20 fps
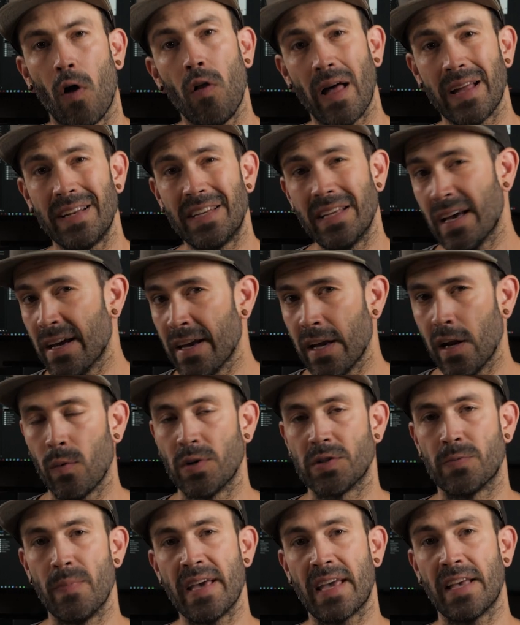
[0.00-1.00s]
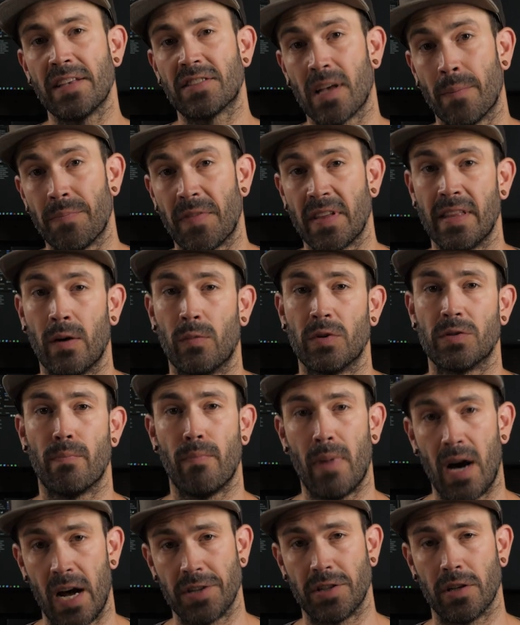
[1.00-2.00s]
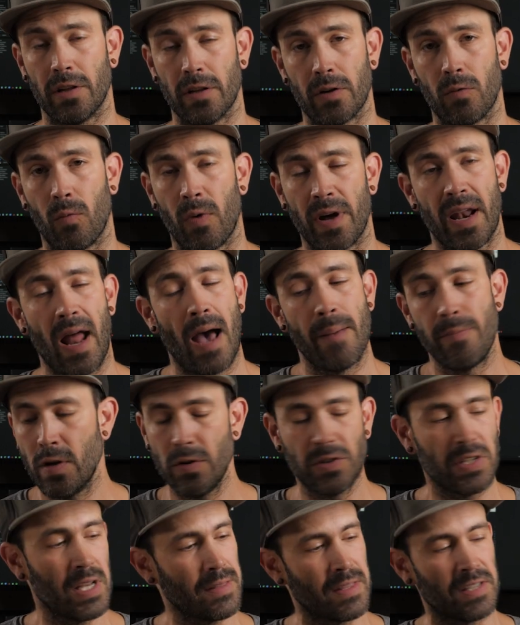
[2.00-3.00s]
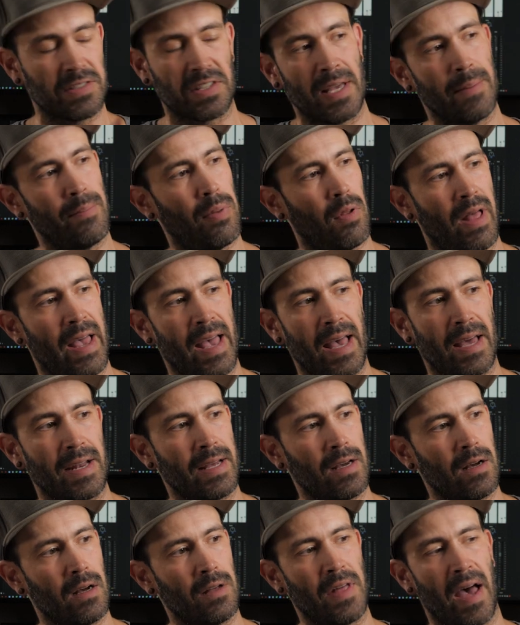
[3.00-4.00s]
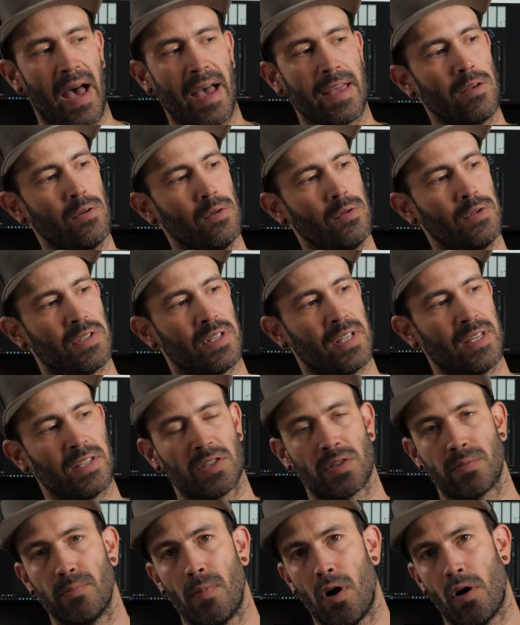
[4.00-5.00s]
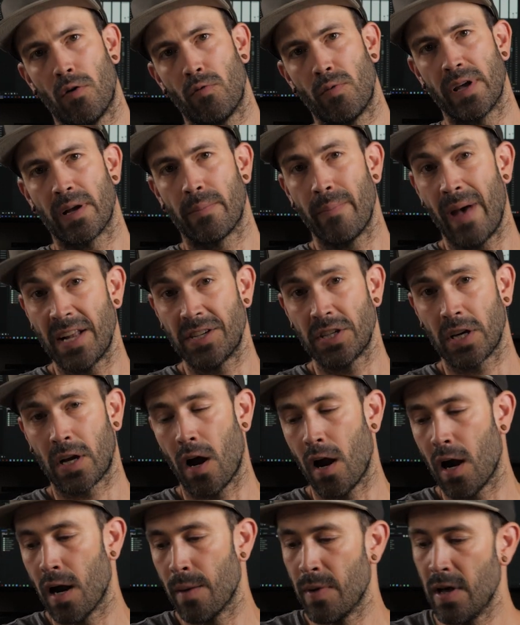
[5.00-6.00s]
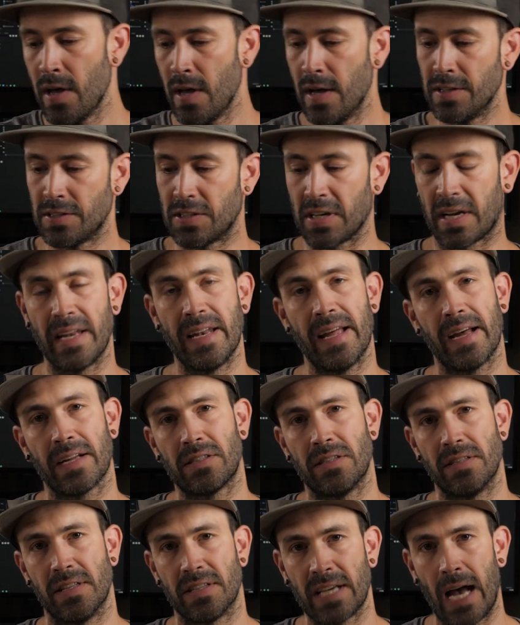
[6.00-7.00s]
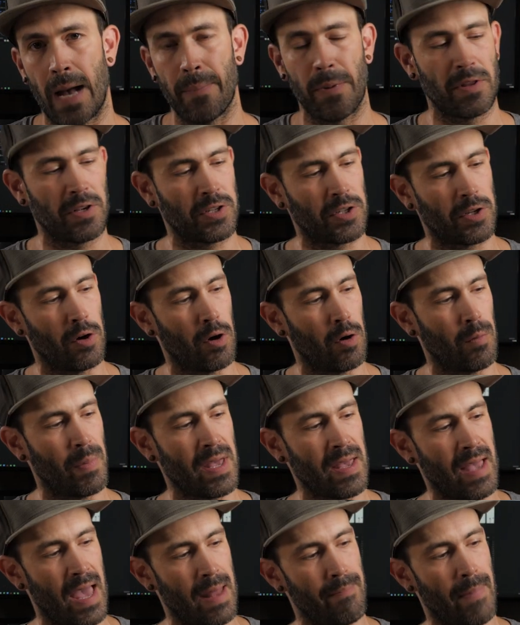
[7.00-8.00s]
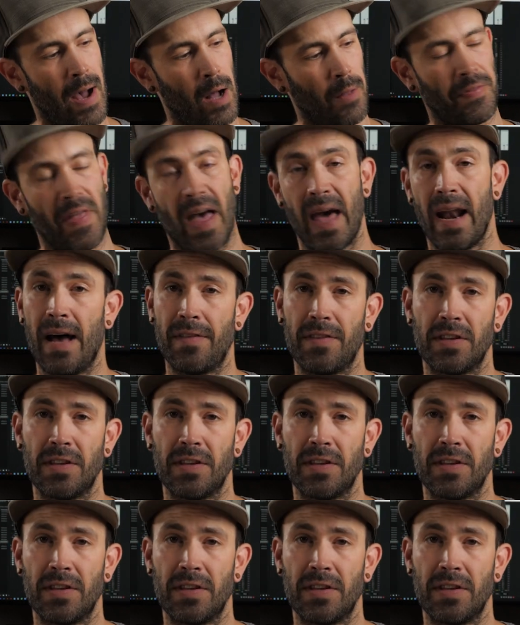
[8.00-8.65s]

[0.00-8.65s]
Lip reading: whole idea here was making something that was modular. When I'm using this gimbal handheld, I use this small rig magic arm to connect to the top of the Shinobi and mount that on